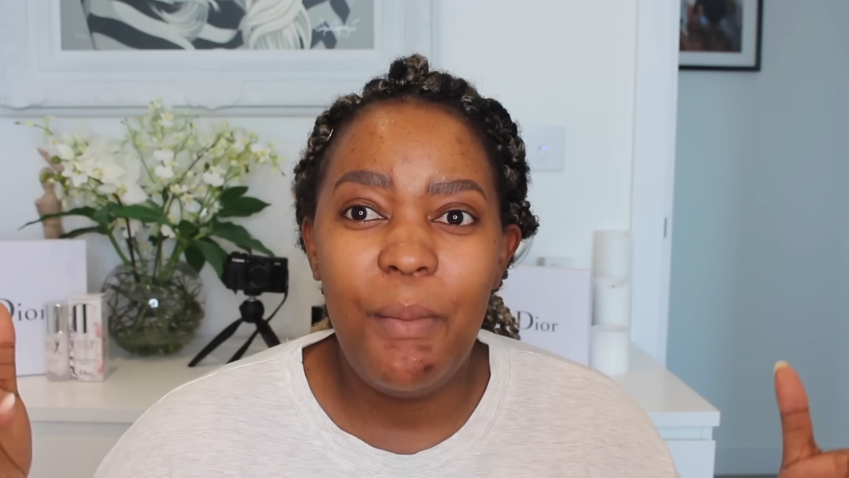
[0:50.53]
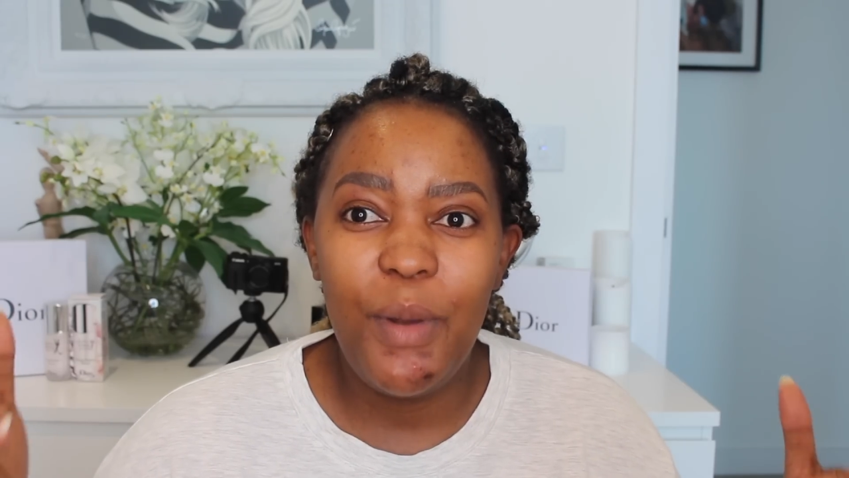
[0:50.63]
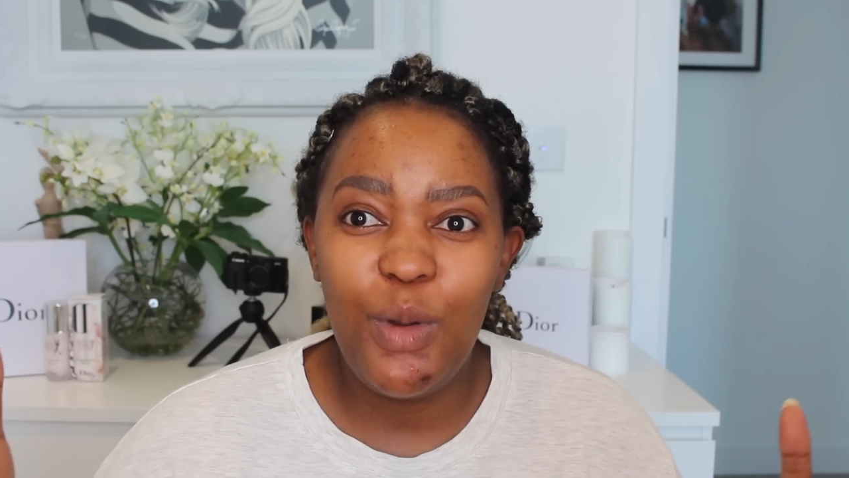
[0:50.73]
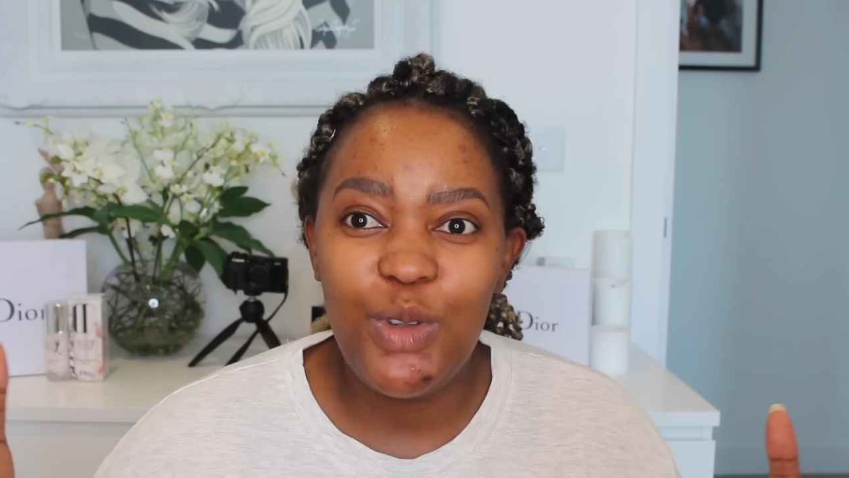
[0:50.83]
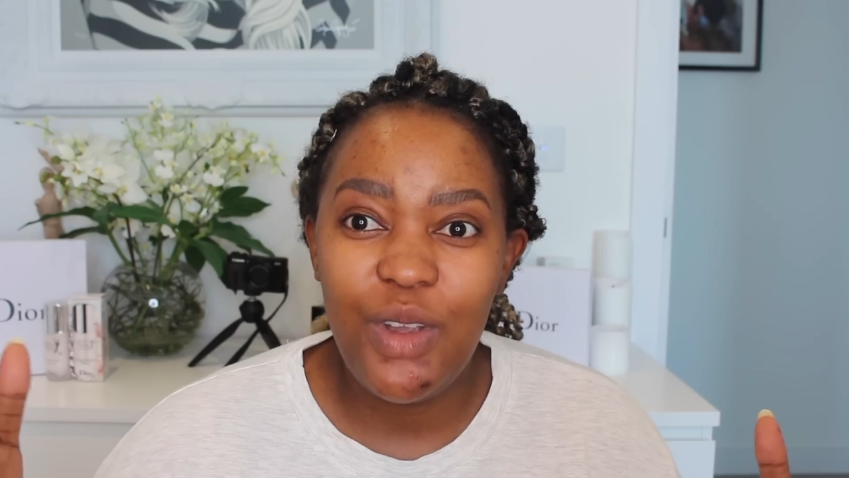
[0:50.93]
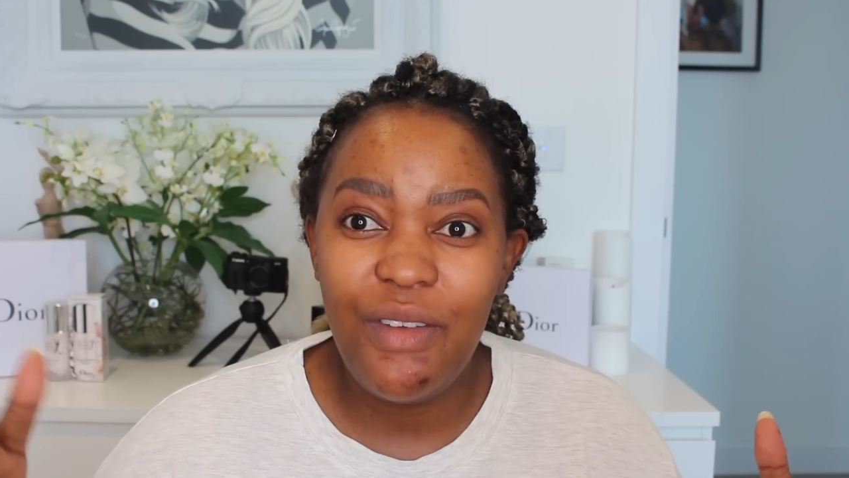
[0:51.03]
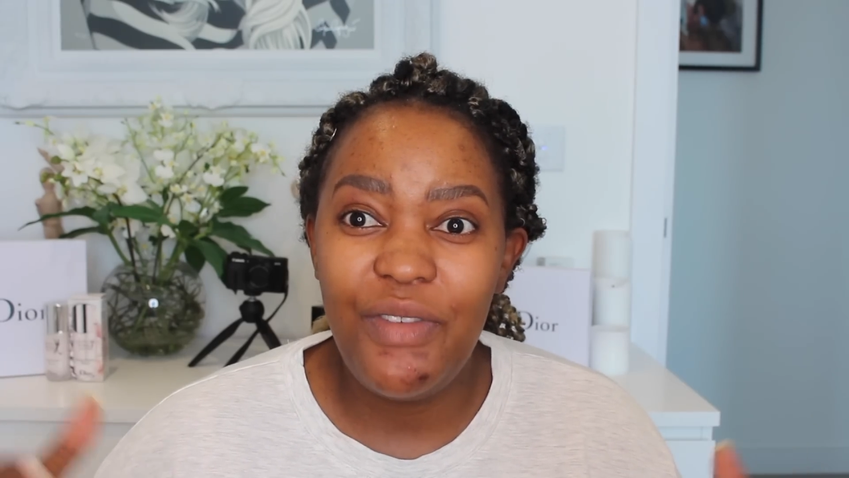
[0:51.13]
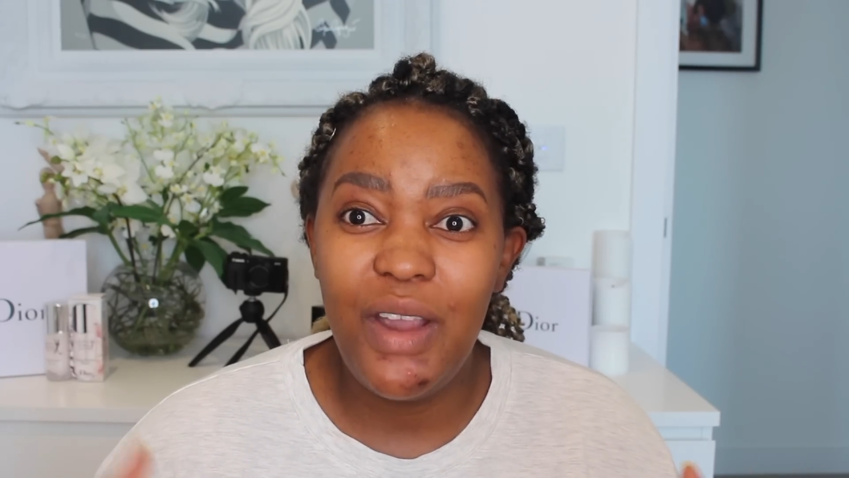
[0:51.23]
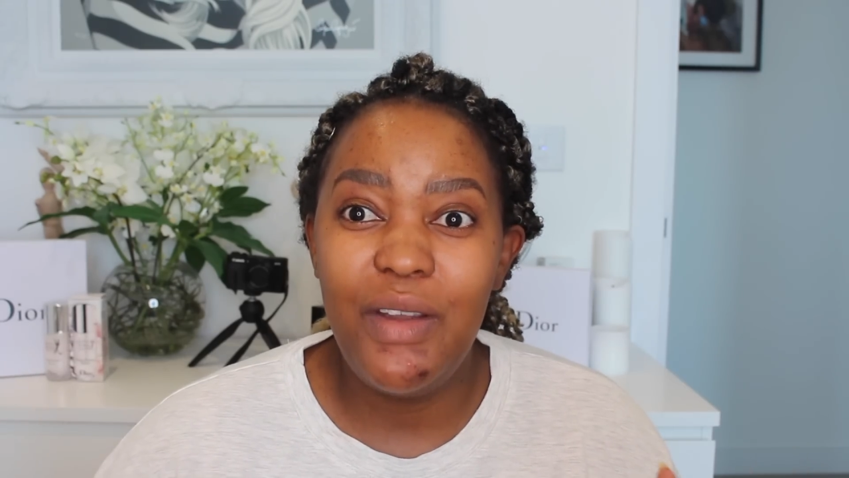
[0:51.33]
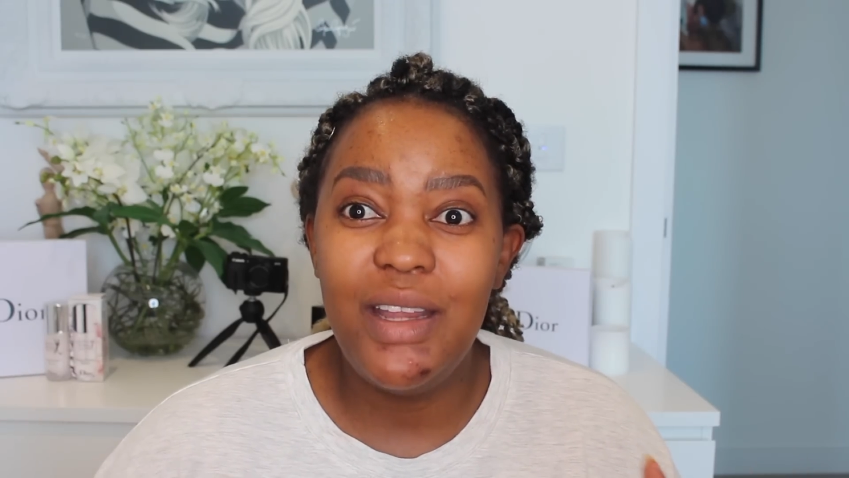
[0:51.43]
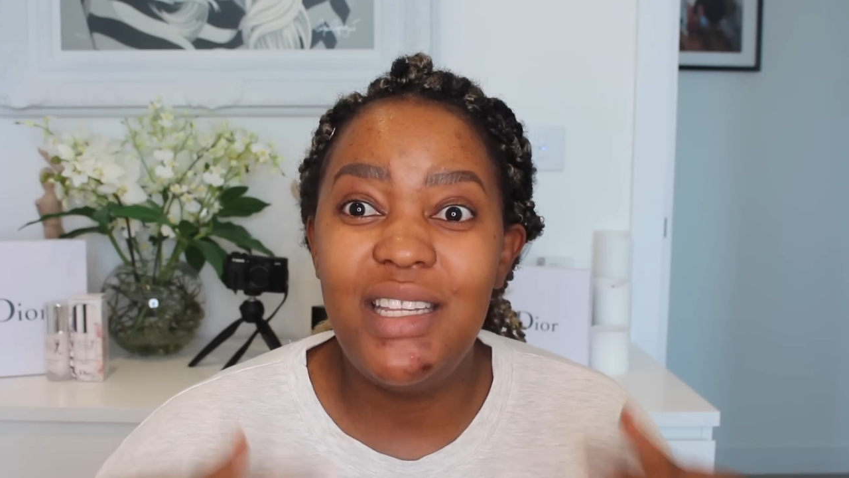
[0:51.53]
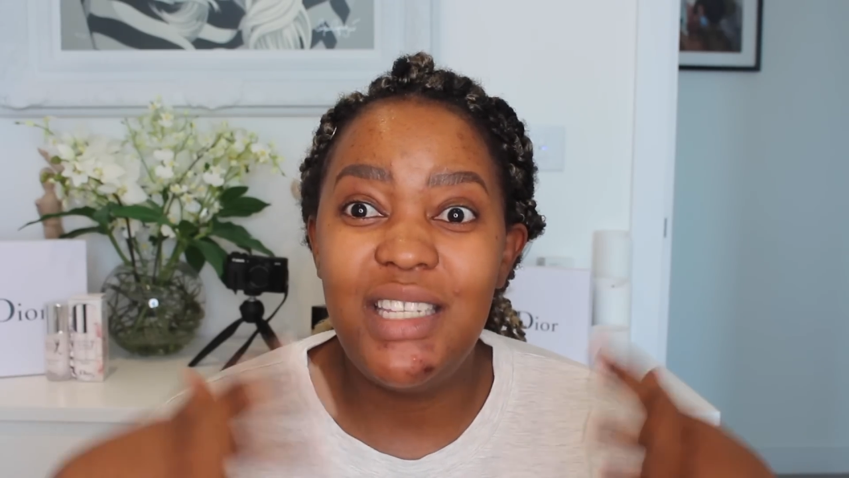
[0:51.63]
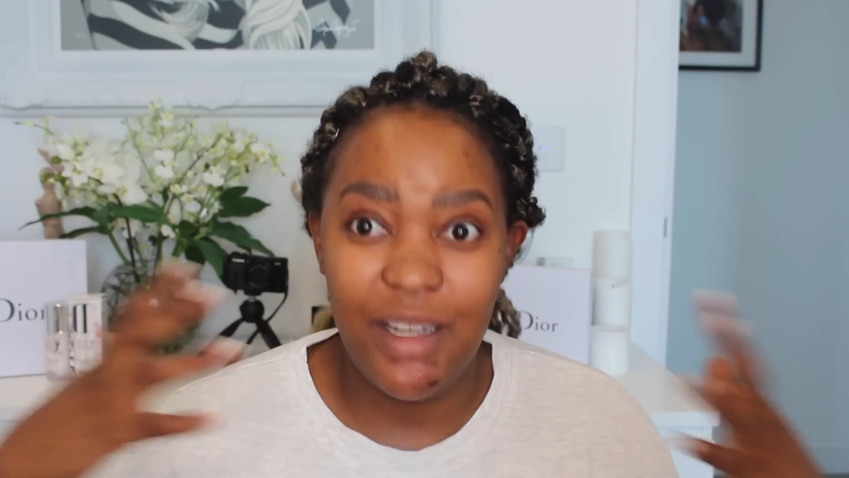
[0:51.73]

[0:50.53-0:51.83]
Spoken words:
but also a very